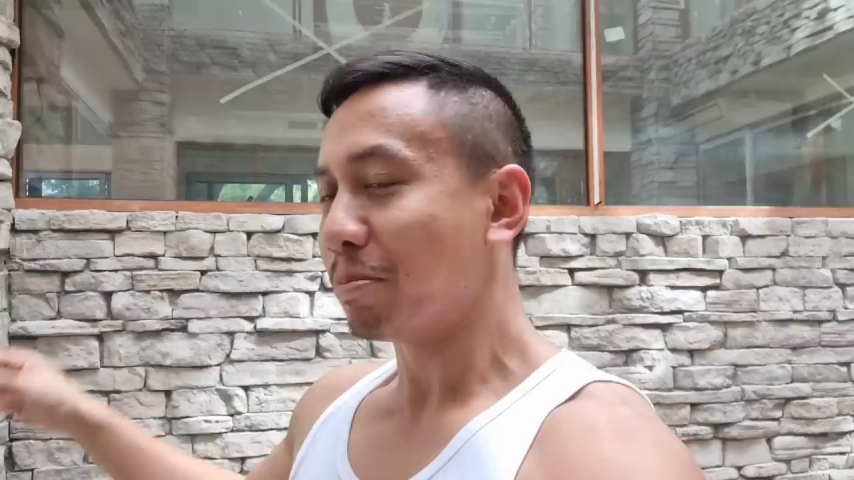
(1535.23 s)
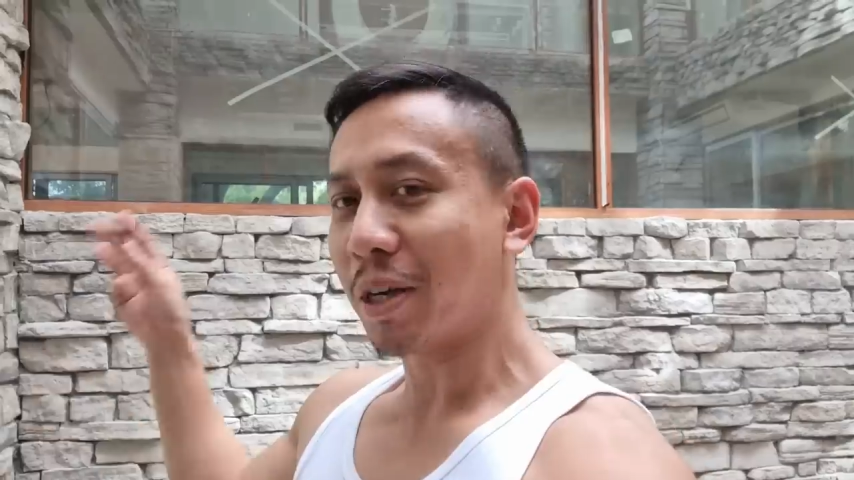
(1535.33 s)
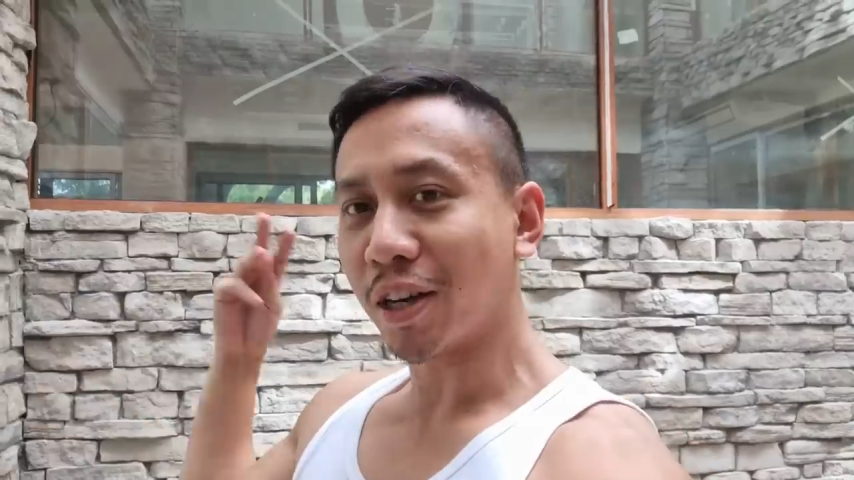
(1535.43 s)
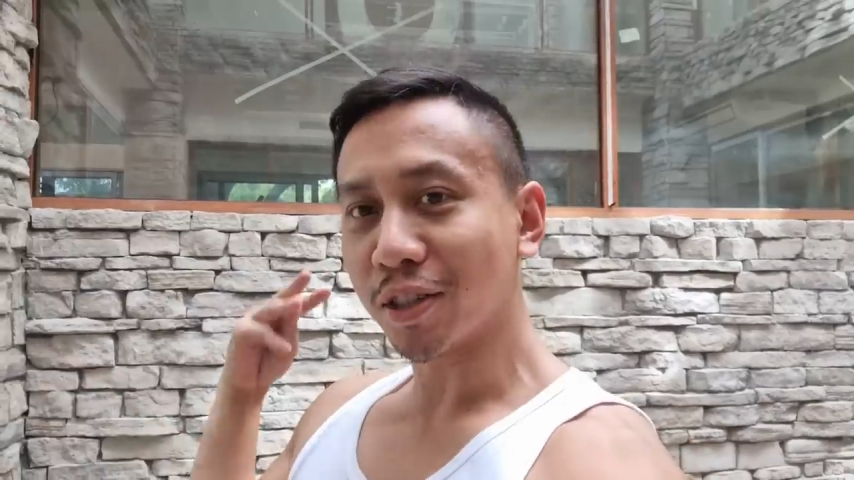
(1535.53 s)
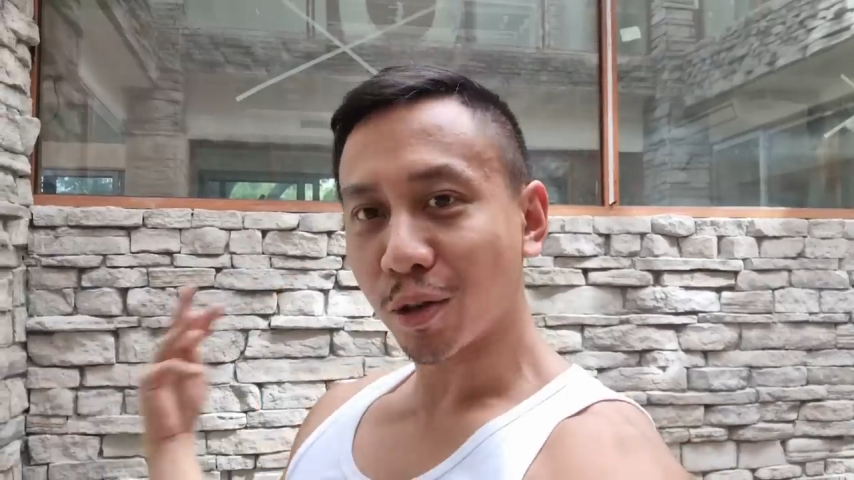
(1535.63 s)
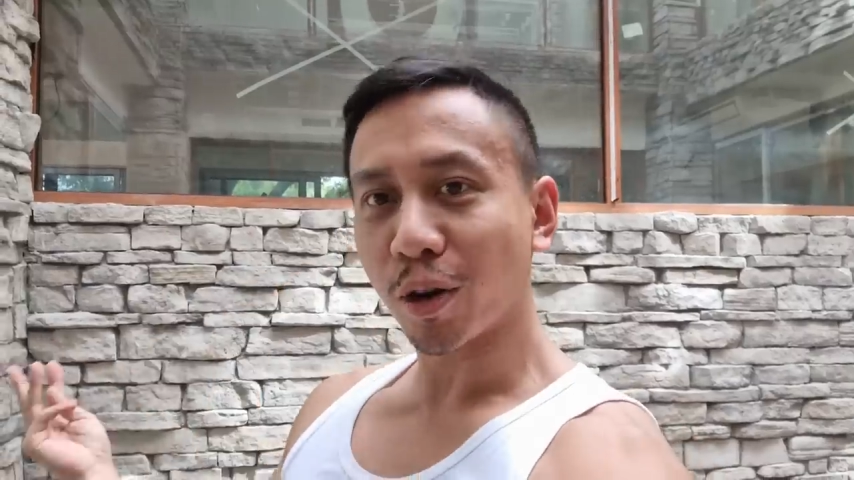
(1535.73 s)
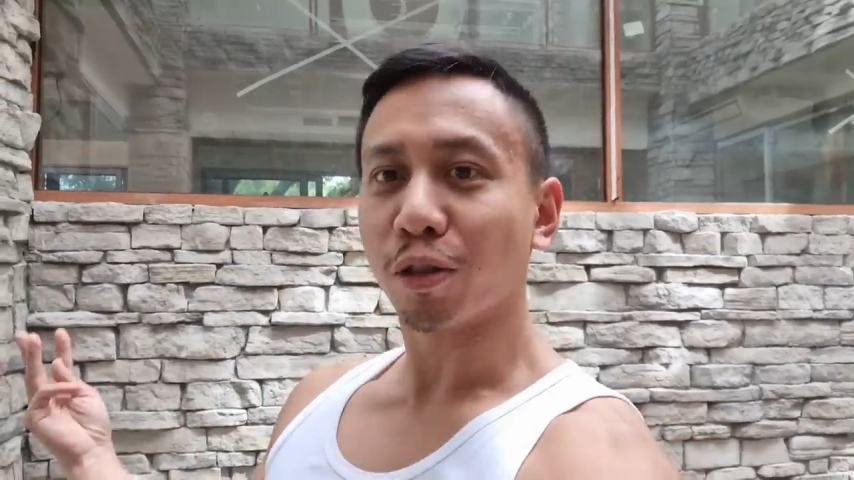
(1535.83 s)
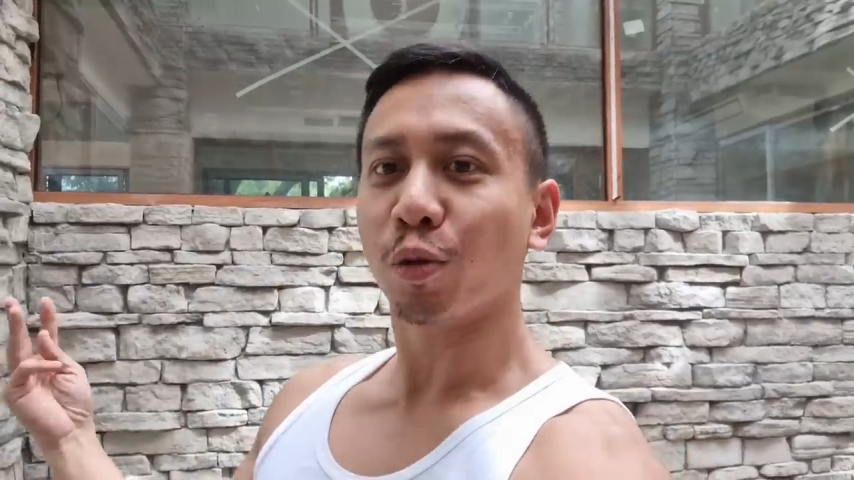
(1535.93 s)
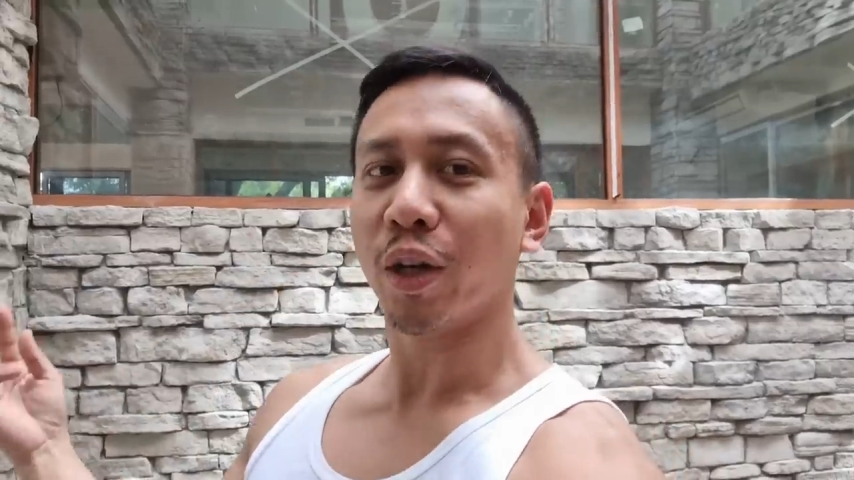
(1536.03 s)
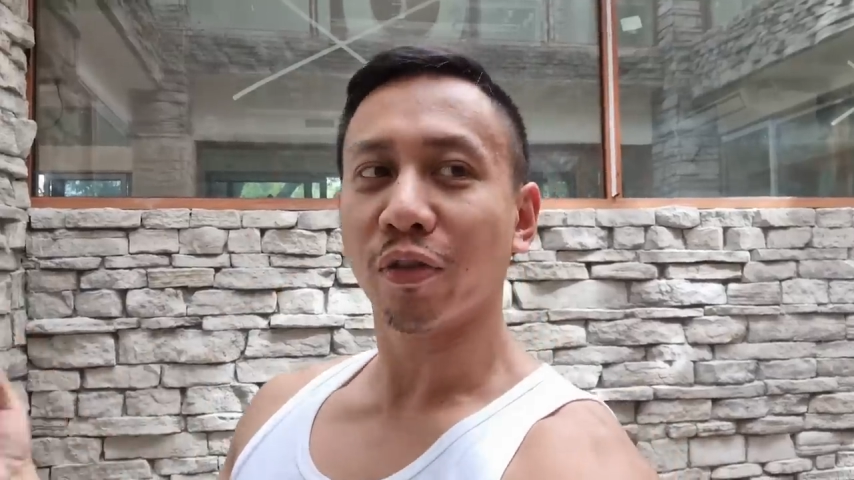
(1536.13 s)
Because there are
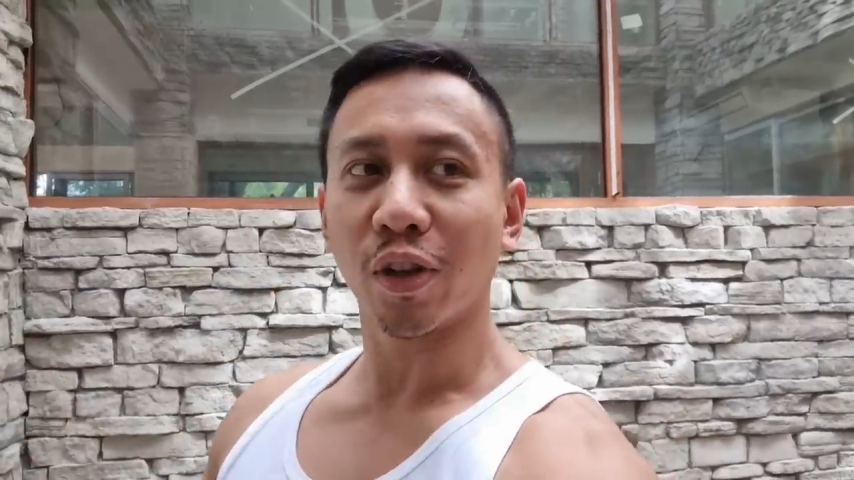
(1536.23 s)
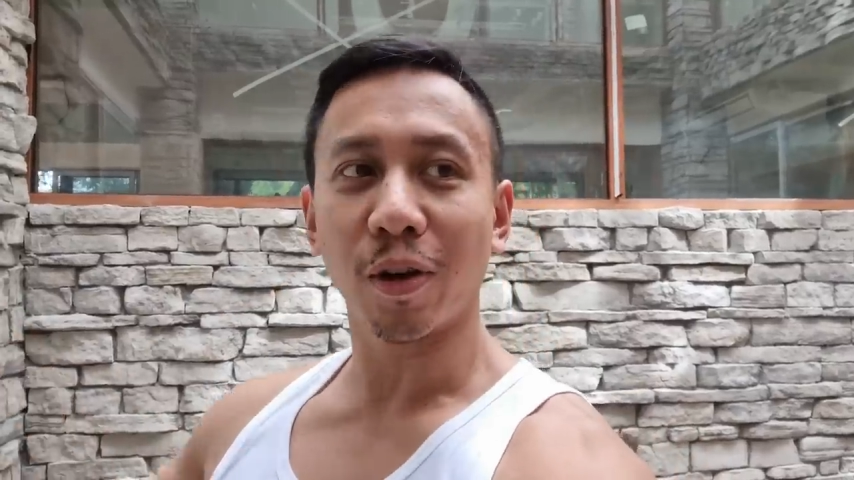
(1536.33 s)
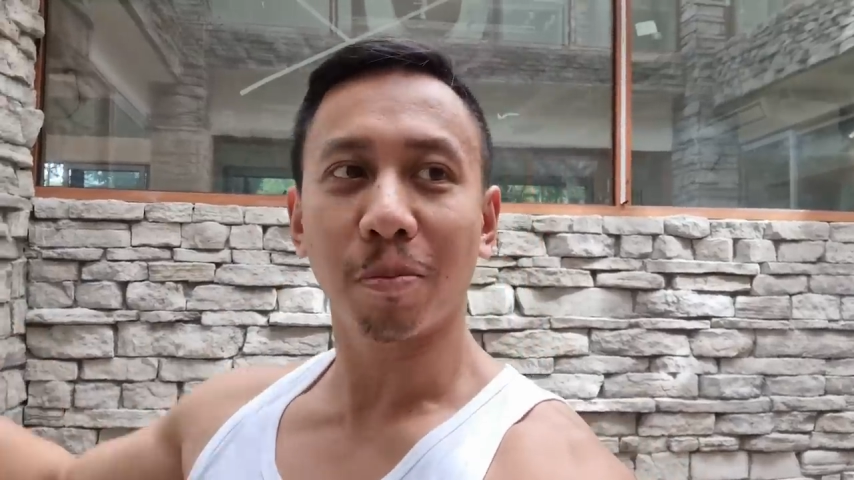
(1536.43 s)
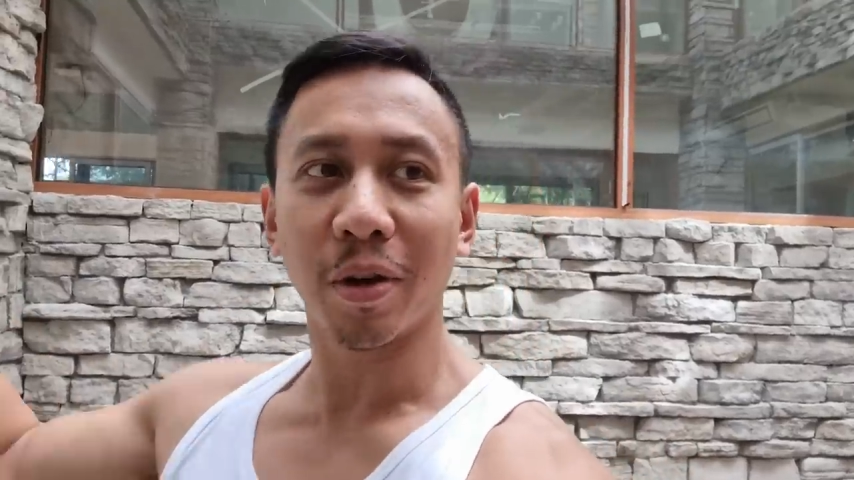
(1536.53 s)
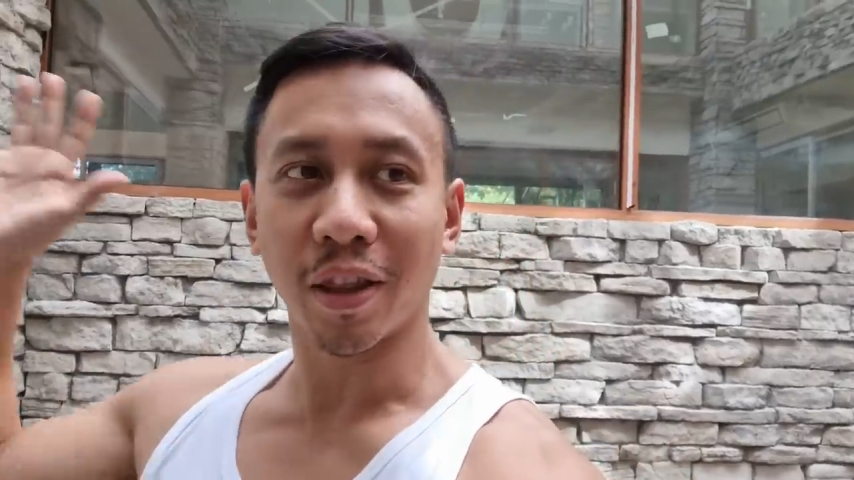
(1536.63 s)
three of them,